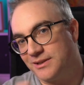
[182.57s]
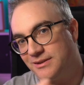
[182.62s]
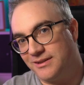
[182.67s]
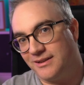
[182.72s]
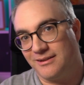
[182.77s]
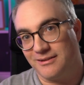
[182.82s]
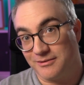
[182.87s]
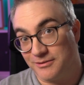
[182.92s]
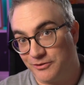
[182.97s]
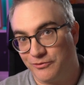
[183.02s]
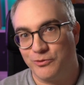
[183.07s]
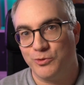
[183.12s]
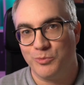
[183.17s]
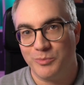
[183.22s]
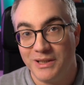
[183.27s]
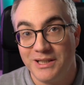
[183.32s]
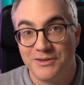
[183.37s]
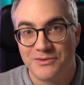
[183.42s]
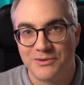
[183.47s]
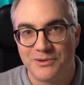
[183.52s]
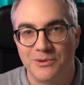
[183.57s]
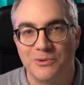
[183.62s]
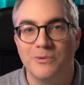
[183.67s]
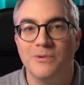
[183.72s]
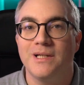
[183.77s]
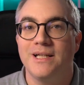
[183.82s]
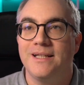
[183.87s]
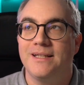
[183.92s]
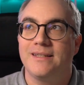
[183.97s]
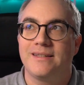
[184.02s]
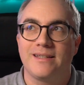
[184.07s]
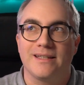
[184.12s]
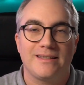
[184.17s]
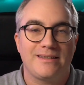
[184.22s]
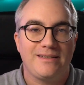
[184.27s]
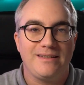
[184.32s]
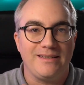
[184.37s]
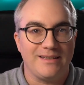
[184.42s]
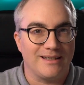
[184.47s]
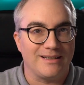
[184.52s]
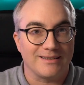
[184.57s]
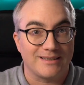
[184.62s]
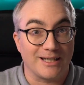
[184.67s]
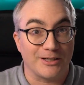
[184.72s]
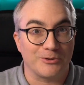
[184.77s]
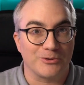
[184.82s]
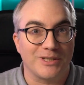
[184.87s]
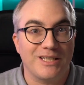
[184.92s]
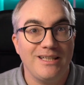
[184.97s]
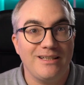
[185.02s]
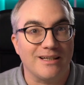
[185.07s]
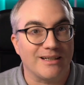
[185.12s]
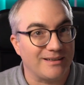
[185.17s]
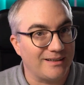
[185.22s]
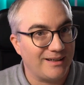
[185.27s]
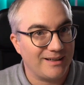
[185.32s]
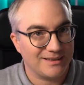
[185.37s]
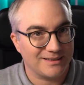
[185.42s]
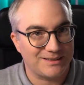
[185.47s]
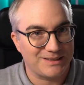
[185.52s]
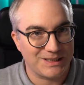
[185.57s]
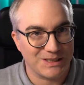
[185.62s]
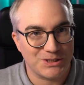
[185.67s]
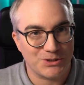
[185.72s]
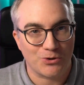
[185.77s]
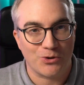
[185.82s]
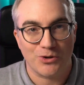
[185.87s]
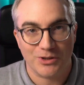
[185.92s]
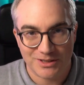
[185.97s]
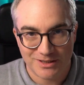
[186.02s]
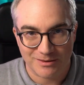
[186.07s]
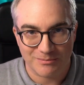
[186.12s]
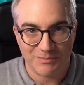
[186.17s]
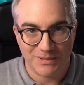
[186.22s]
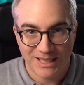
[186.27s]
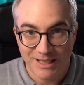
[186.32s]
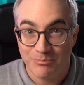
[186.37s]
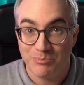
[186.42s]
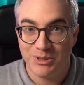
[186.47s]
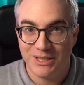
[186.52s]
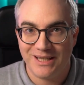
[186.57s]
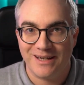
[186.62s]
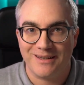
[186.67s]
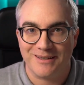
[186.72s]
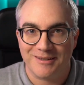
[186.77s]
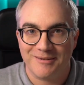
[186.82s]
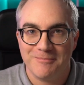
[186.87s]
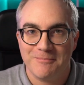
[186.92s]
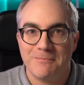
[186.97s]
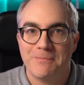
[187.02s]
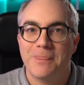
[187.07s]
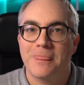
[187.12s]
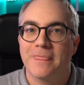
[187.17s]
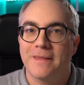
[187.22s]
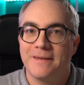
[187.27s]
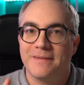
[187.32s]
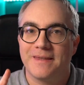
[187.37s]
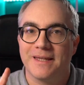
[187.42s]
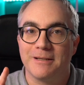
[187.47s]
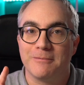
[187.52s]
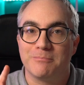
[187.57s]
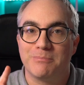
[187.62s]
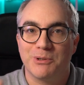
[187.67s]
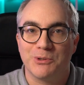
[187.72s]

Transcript: until a few minutes ago that the Elgato Keylight has this awesome API, then